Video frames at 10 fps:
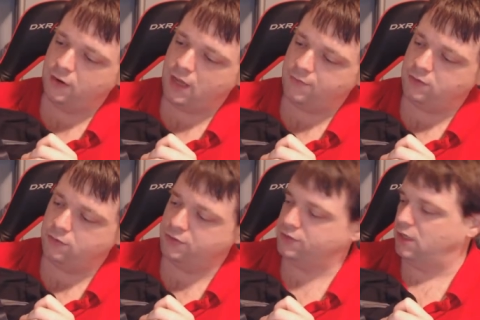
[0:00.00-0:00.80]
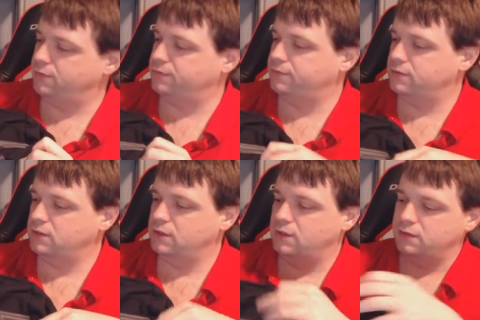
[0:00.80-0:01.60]
is very heavy-duty stuff.
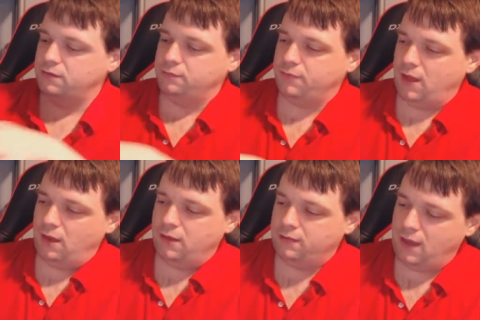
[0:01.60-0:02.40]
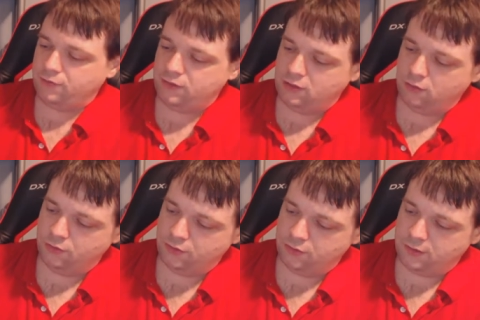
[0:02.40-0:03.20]
It's 1000D
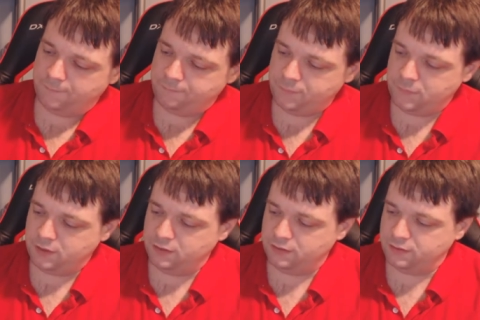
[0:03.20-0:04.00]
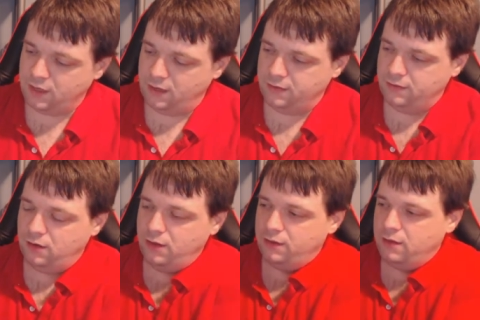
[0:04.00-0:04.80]
Cordura. It's got
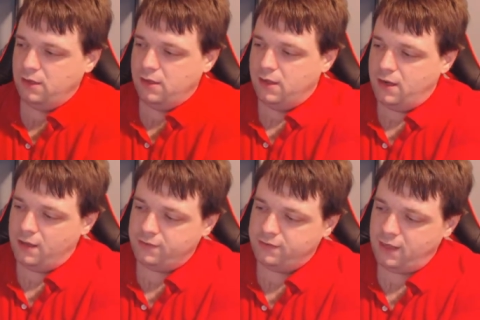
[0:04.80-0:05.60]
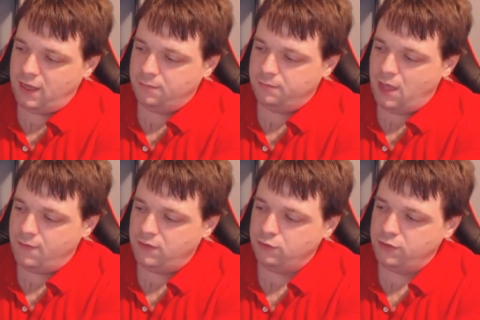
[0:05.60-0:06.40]
and it has the same
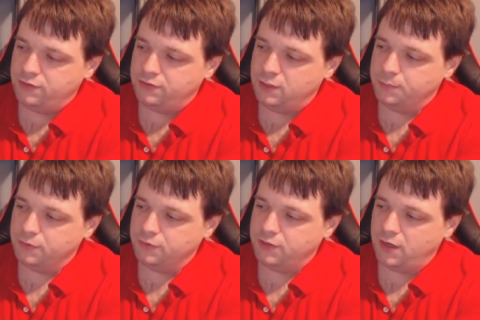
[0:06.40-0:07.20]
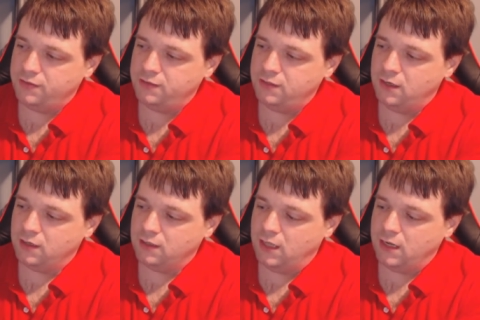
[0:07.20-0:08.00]
heavy-duty zippers that I see
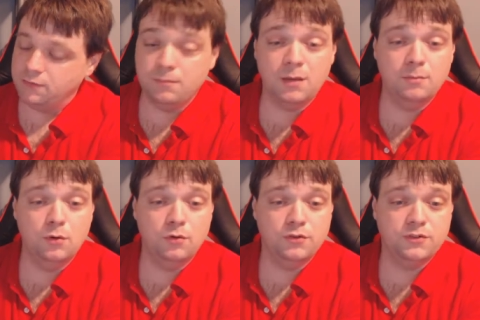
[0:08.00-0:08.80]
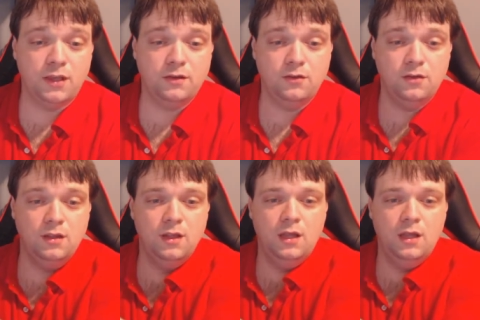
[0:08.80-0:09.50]
on a lot of my motorcycle